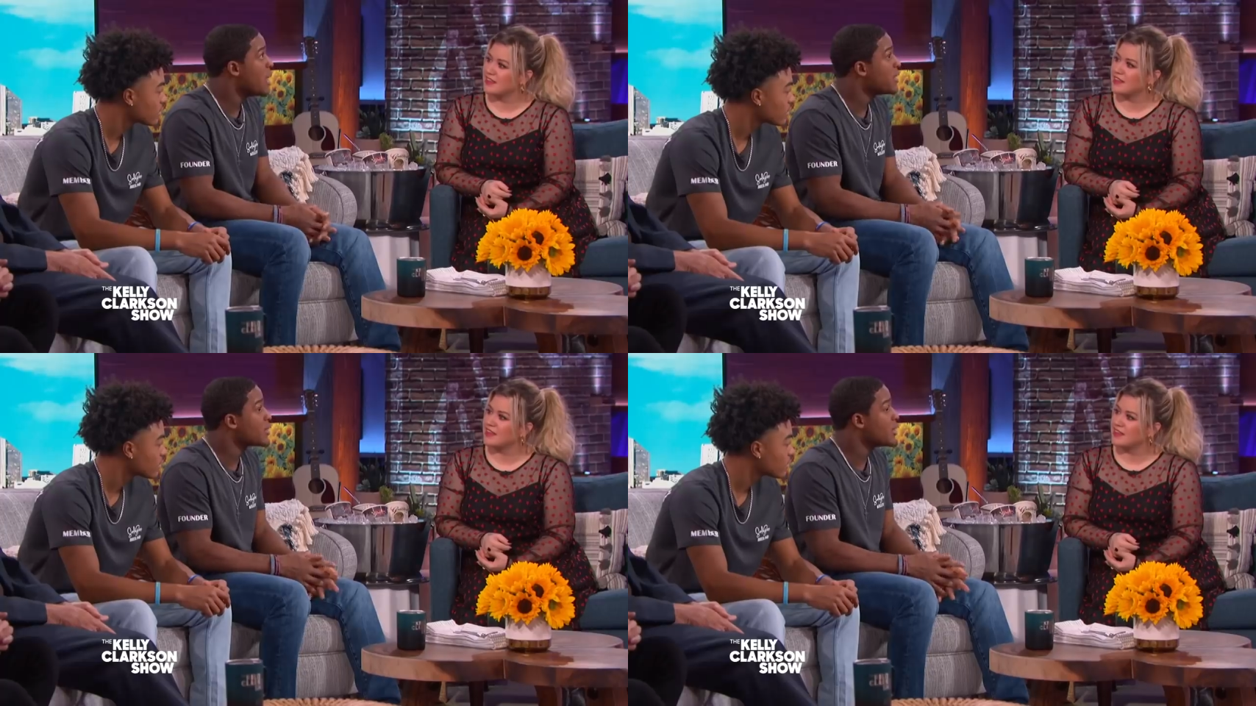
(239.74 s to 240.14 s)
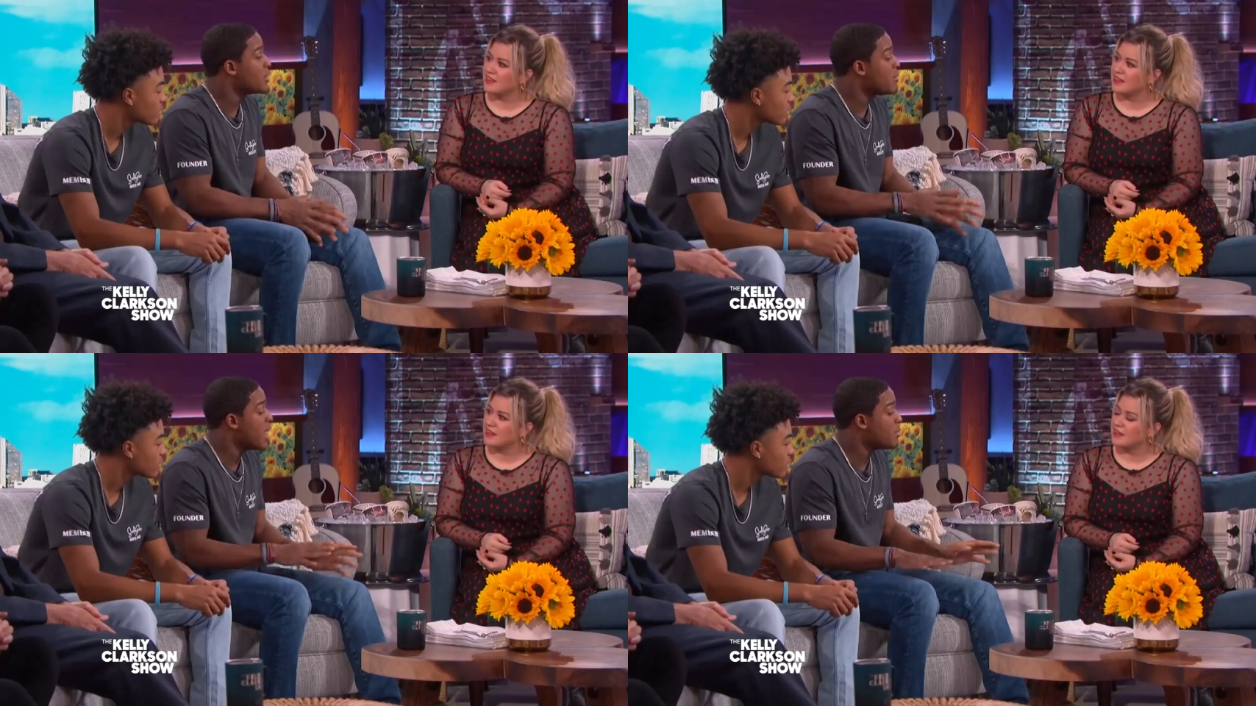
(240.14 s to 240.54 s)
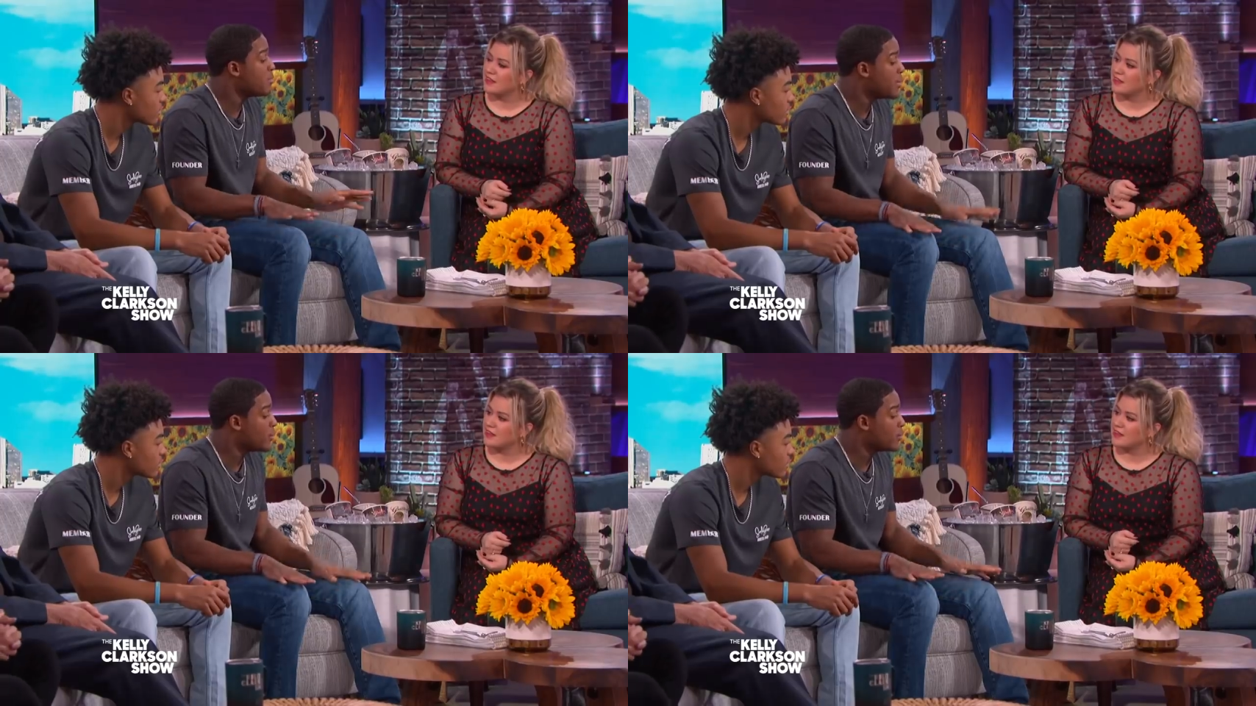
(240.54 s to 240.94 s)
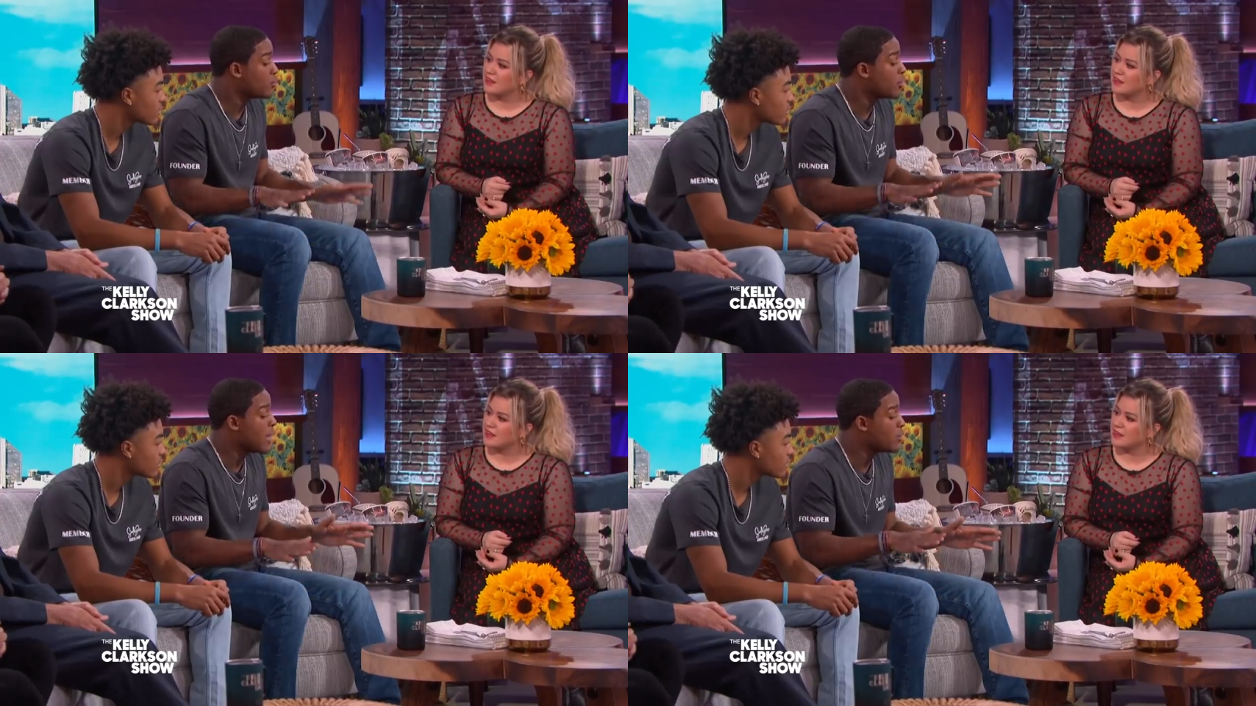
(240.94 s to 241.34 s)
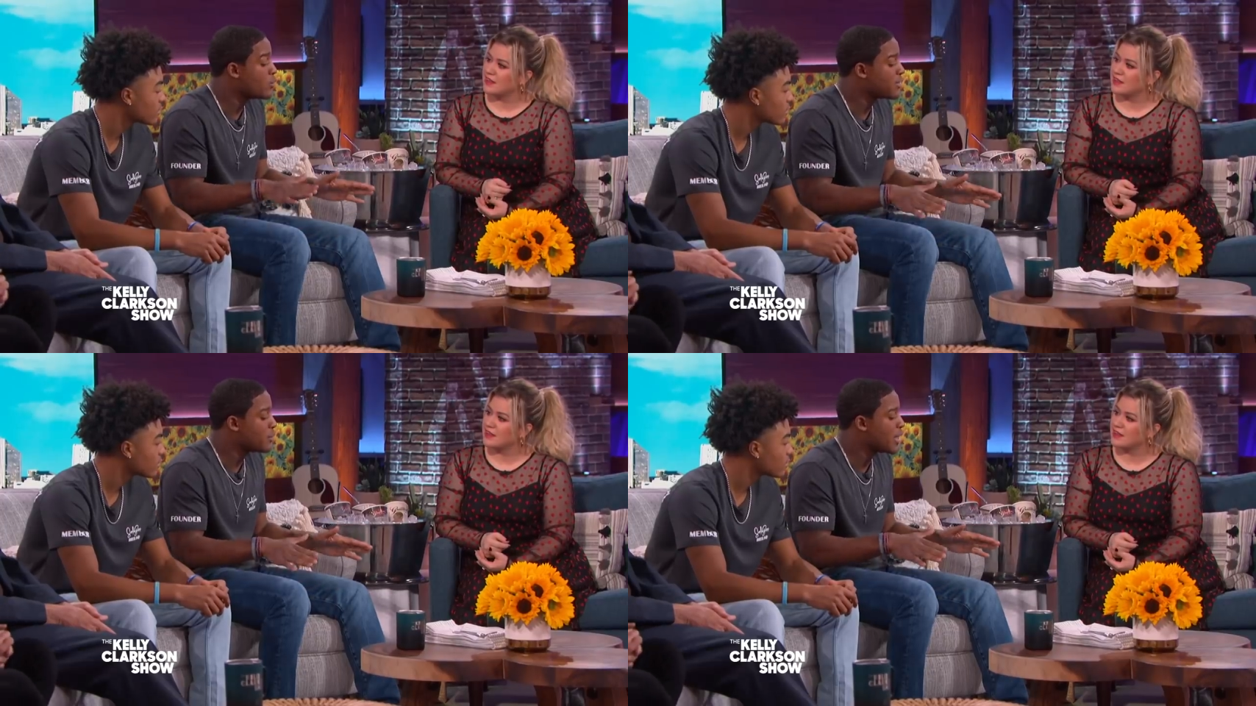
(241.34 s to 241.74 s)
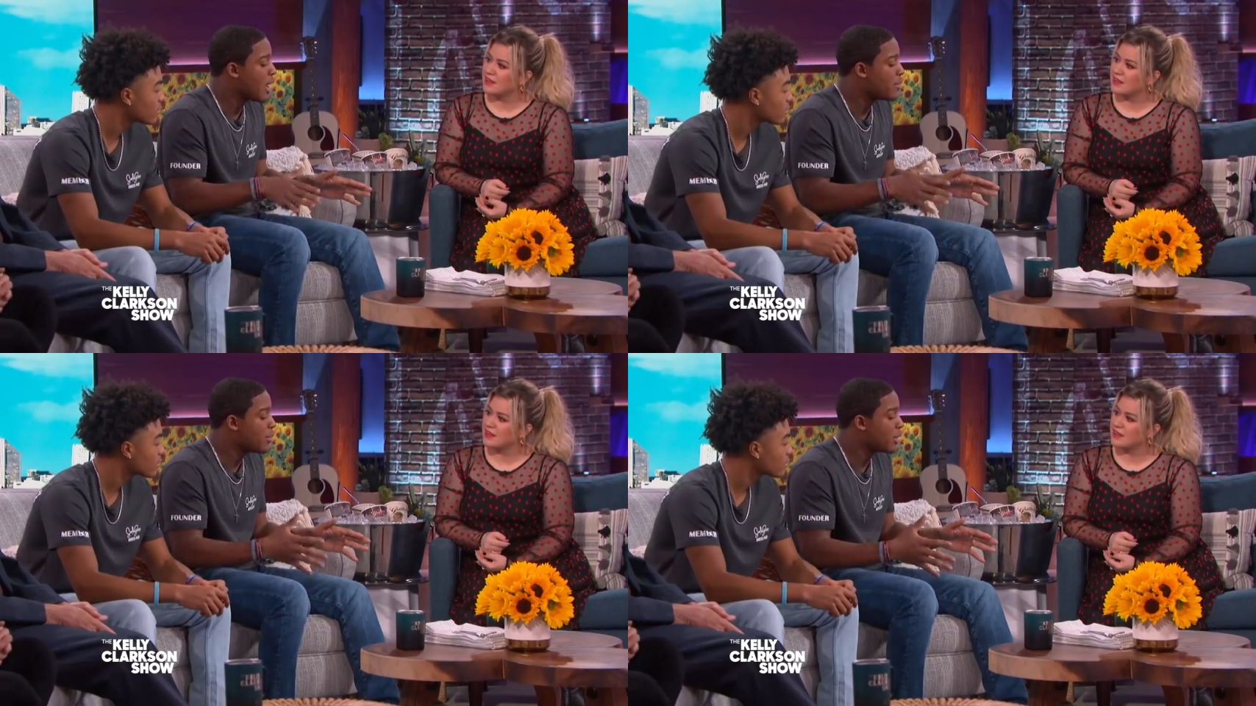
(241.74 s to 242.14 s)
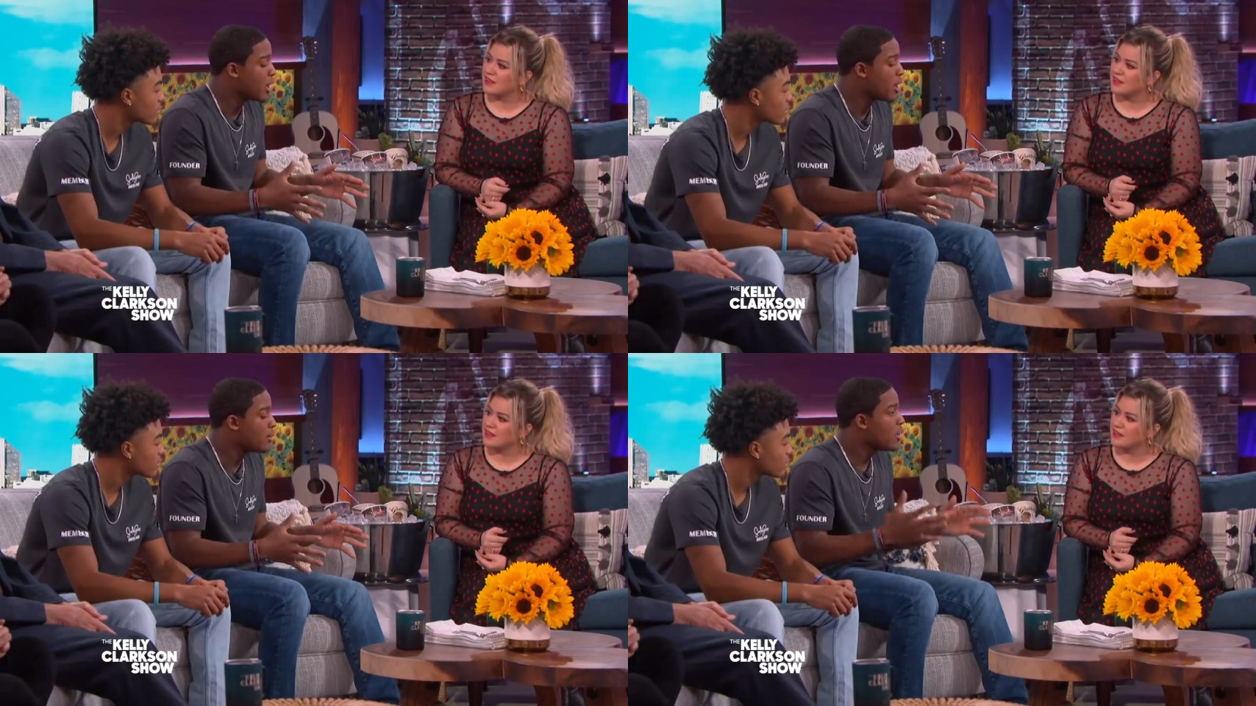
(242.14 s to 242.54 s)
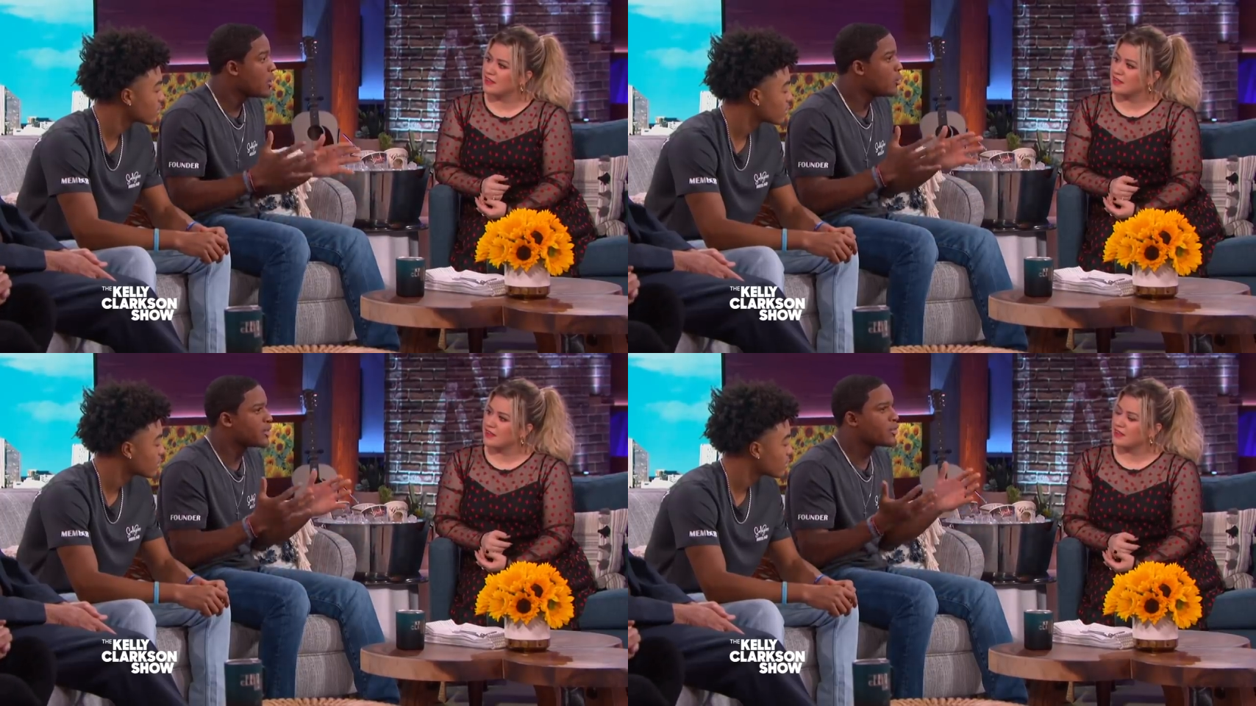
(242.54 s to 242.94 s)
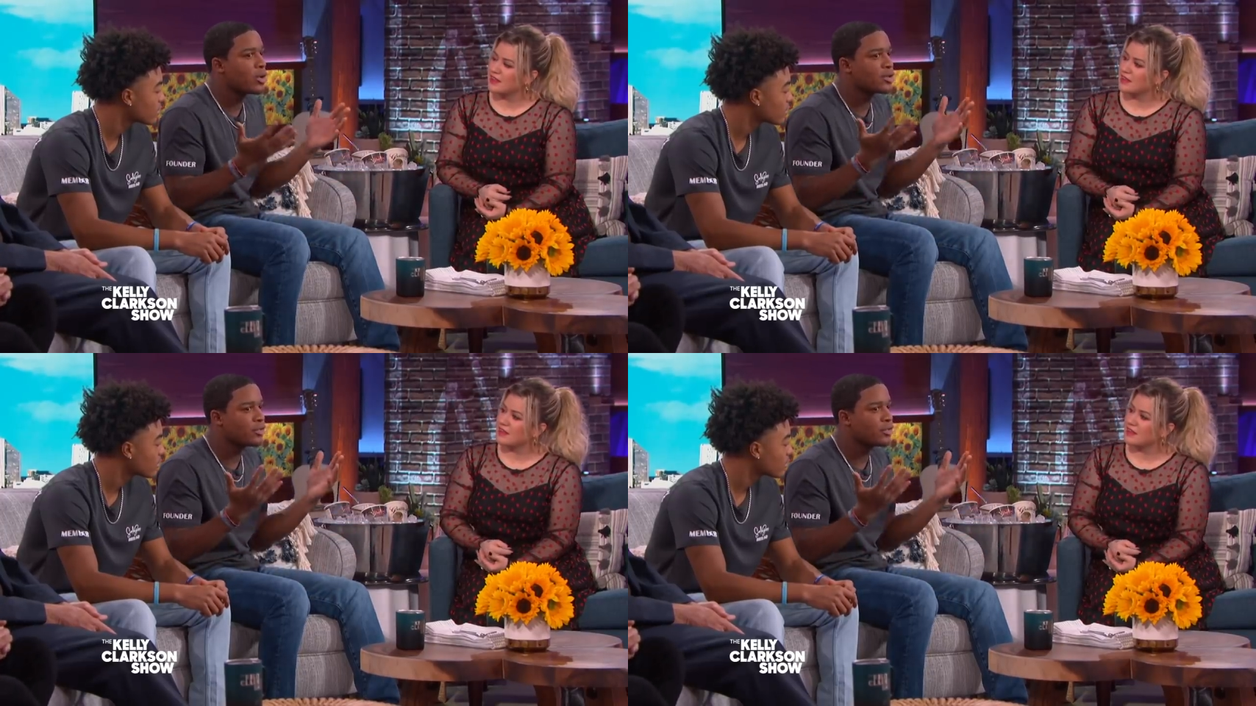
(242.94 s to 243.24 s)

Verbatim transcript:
Speaker 1: basically the main people, the main reason we got people to come was, of course,